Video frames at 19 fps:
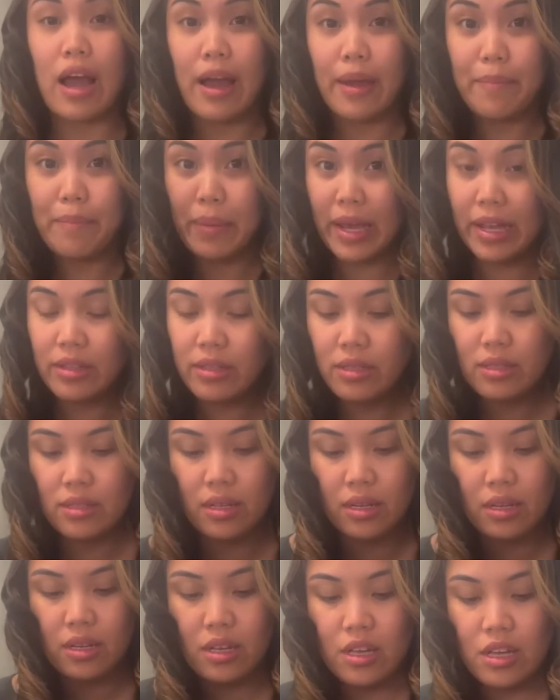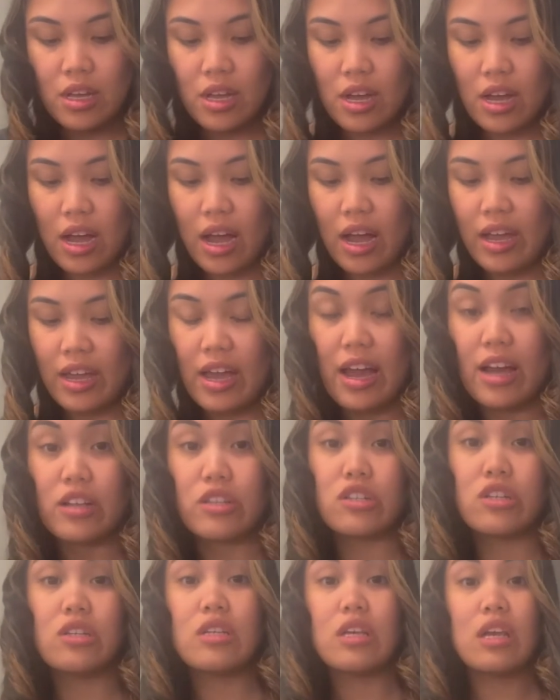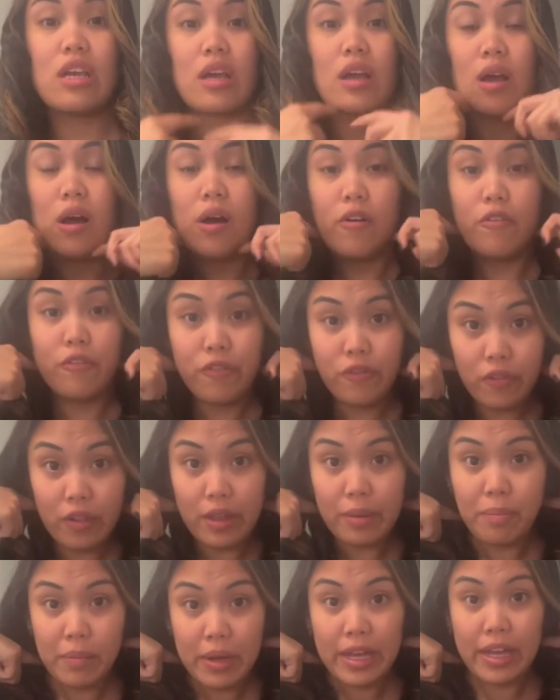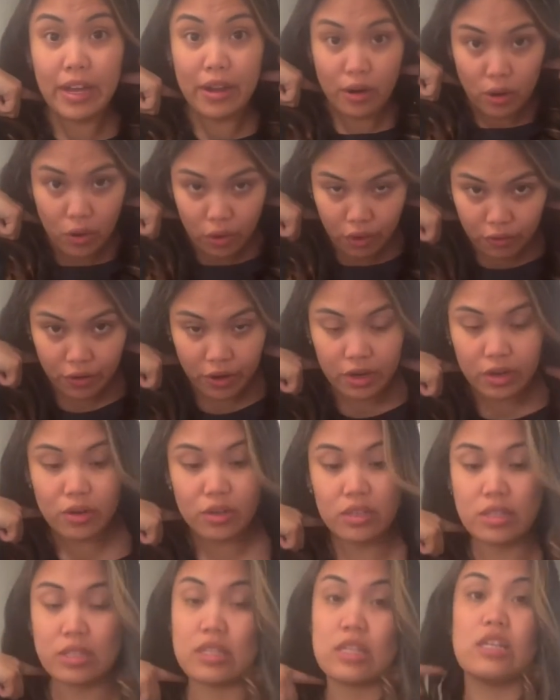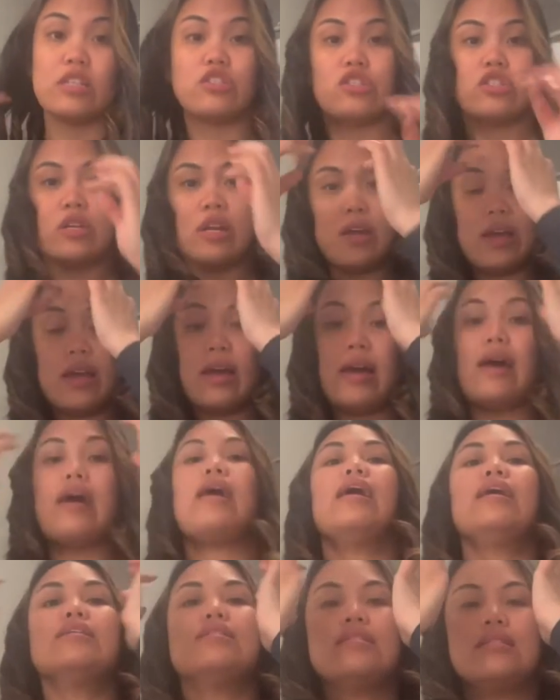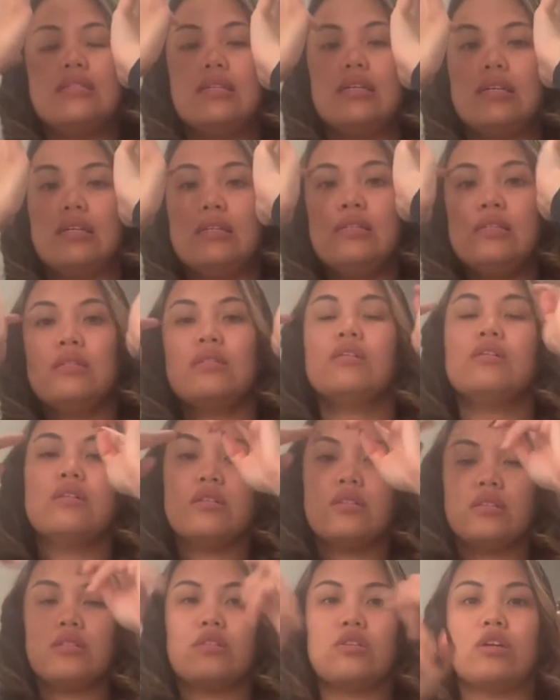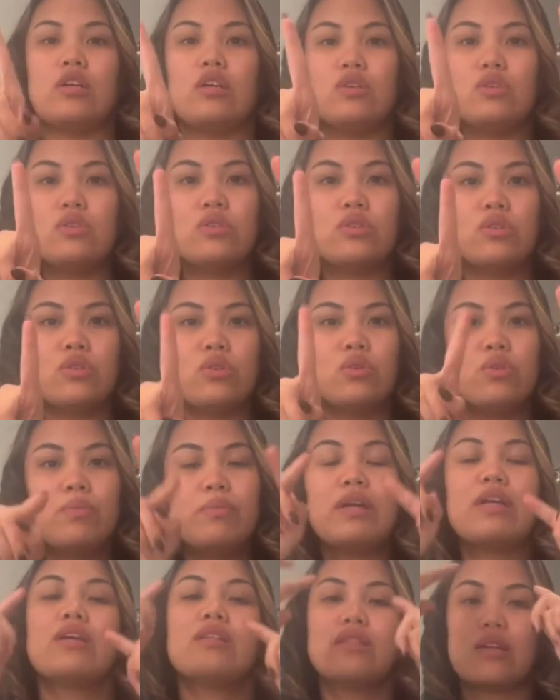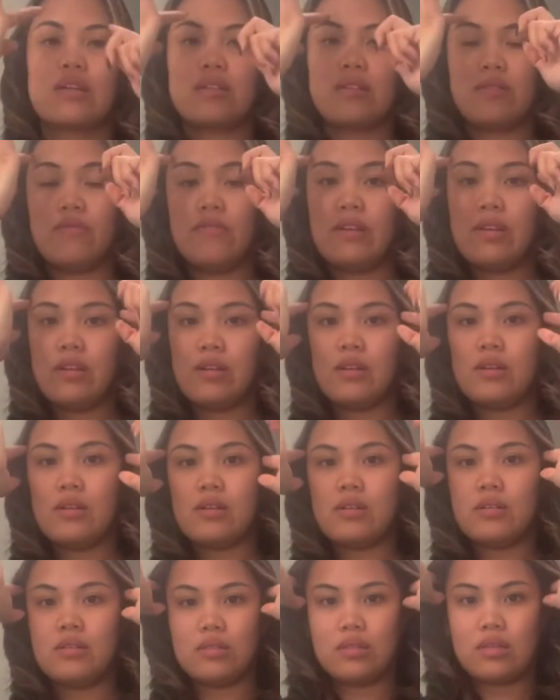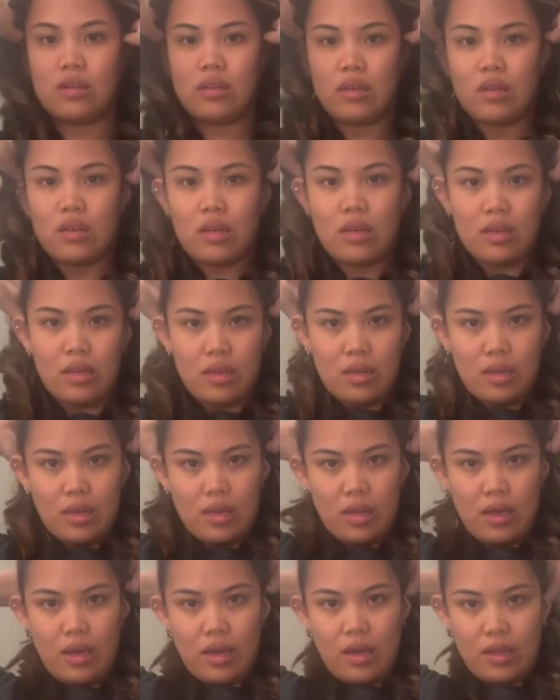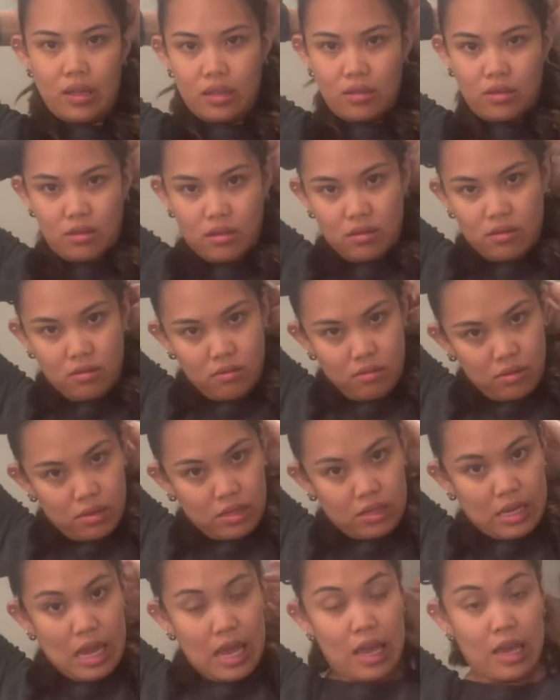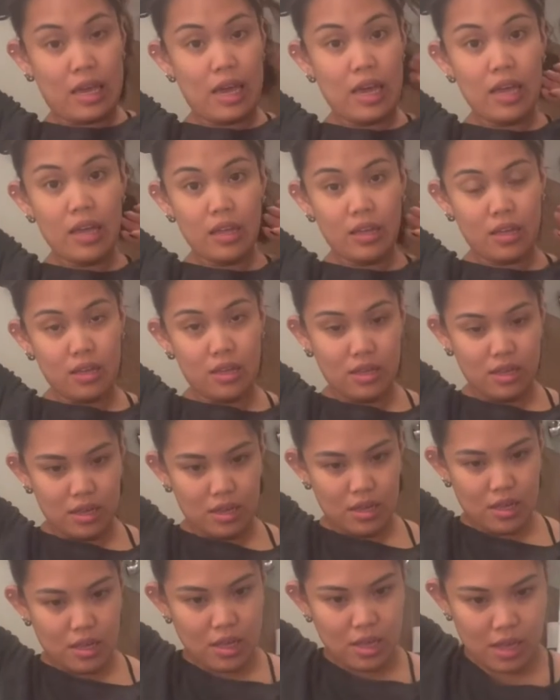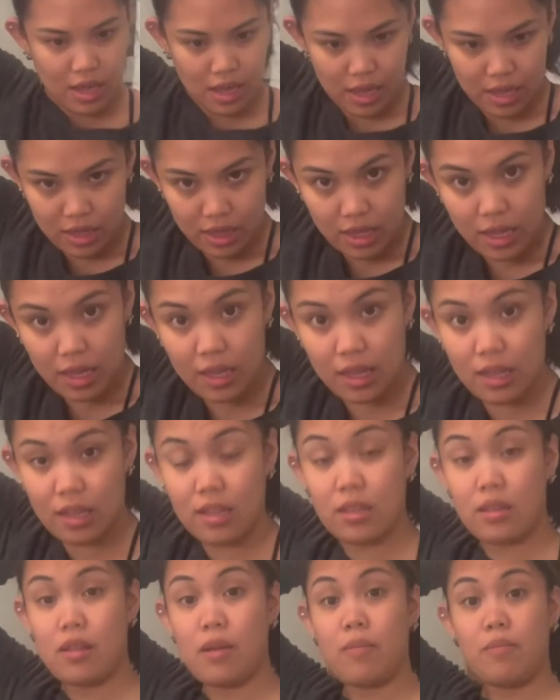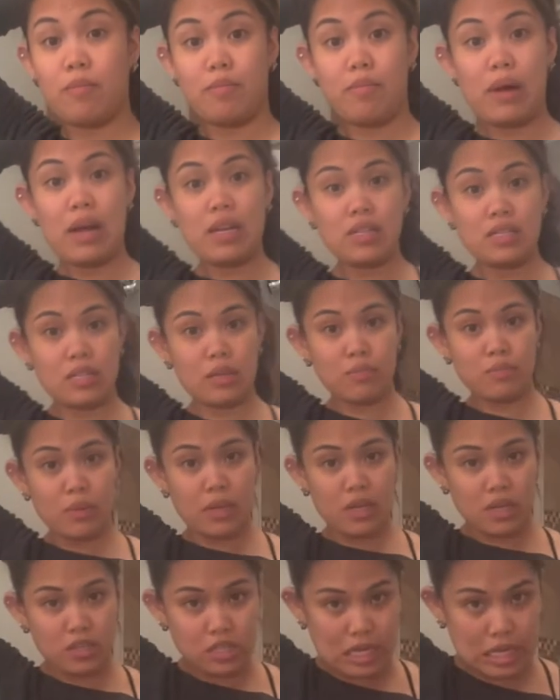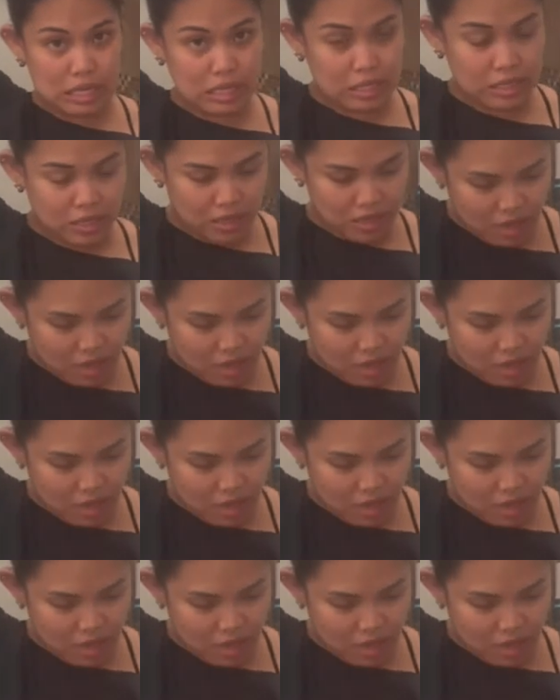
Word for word: I bend, I actually flip my hair over such as this. So I use two of my index fingers and take it and then by simply just